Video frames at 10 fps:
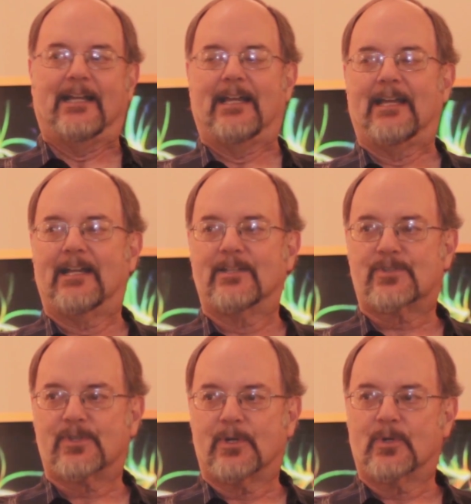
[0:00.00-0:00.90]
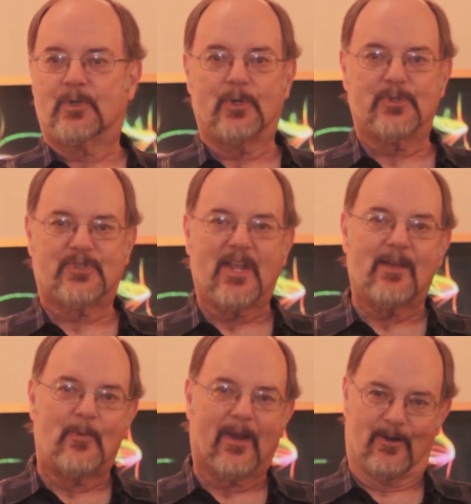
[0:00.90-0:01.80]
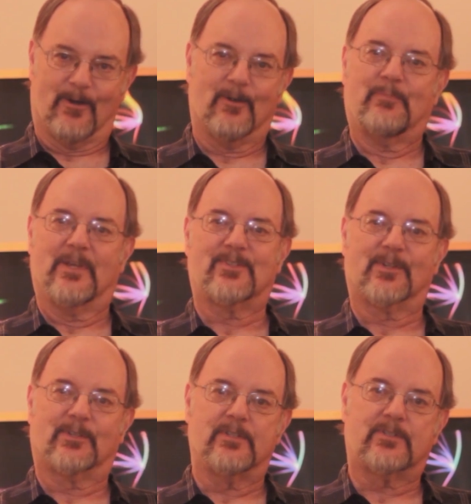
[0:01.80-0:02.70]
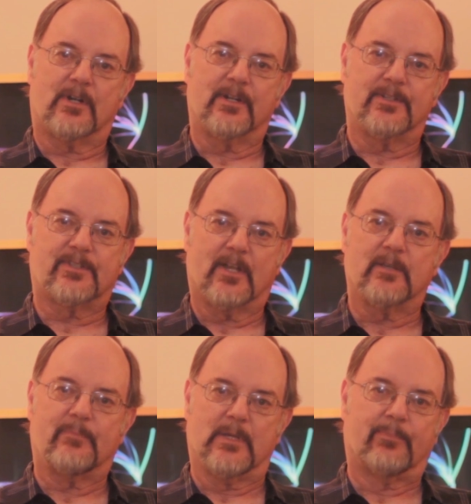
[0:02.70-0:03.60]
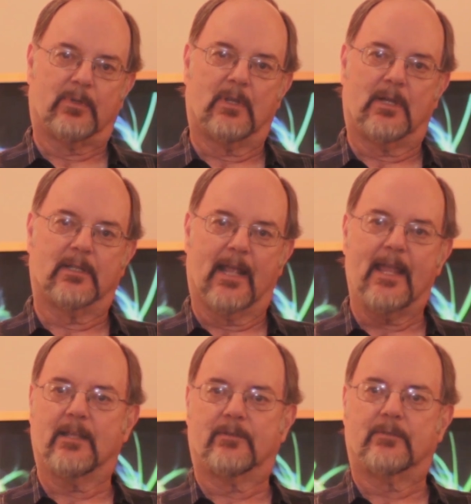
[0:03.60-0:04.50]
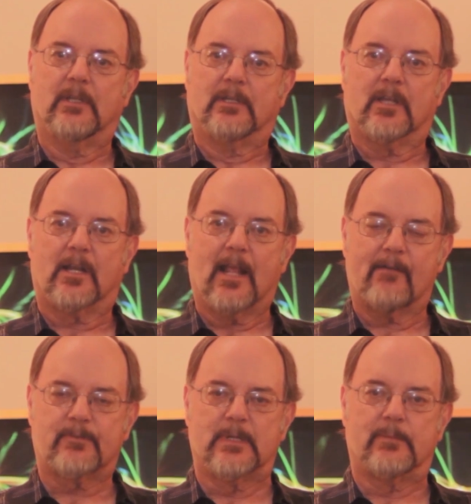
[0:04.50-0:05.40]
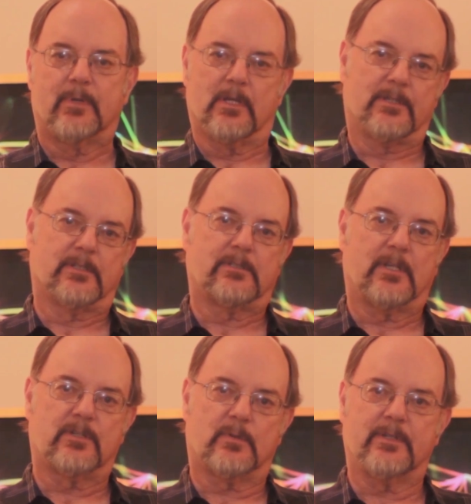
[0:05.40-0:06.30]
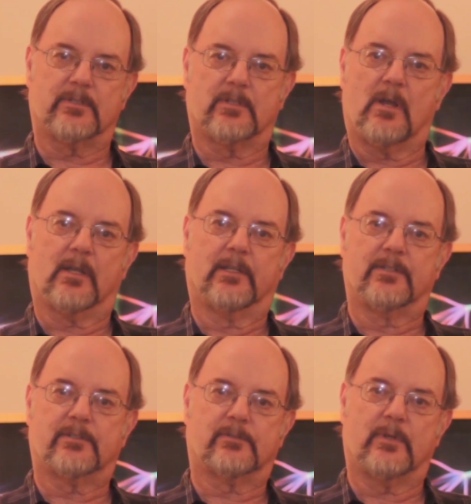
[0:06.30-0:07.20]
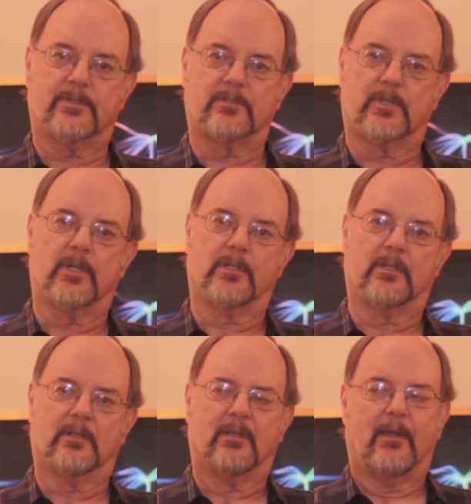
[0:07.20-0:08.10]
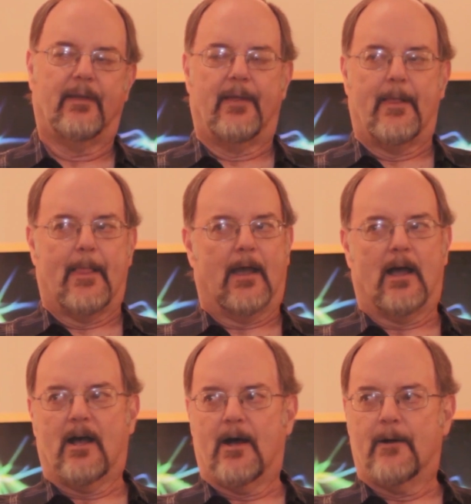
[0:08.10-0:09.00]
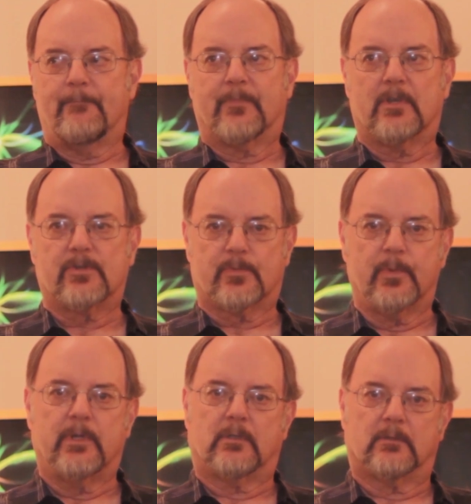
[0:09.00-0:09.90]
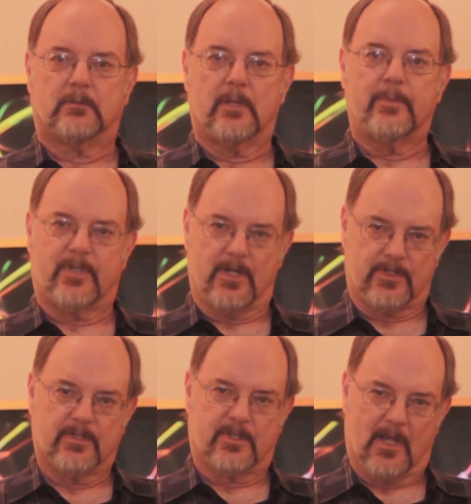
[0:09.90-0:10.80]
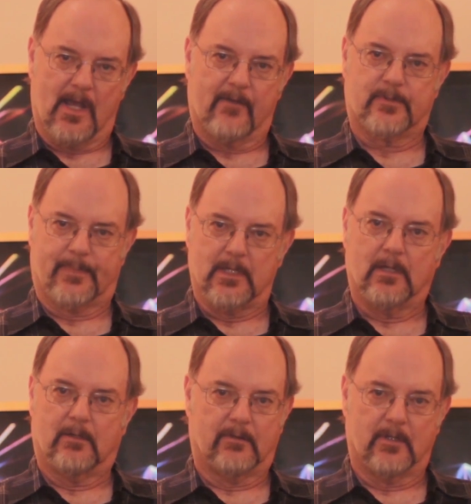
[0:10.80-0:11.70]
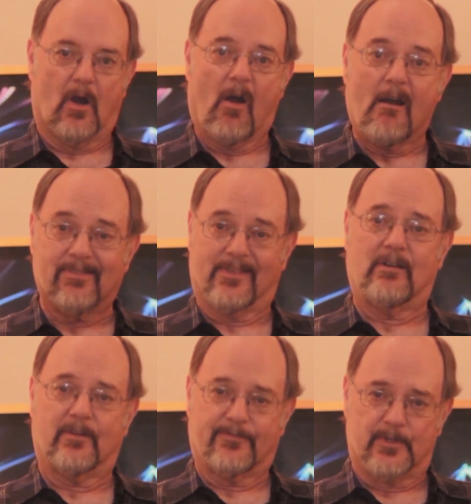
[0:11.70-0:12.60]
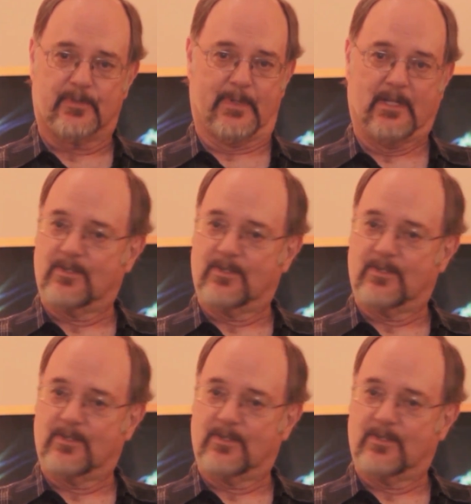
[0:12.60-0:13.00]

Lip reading: And so good old Stan Ricker basically started selling people on, hey, cut at half speed because it takes twice as long and it's twice as good. And there's real limitations to half speed that aren't there at full speed.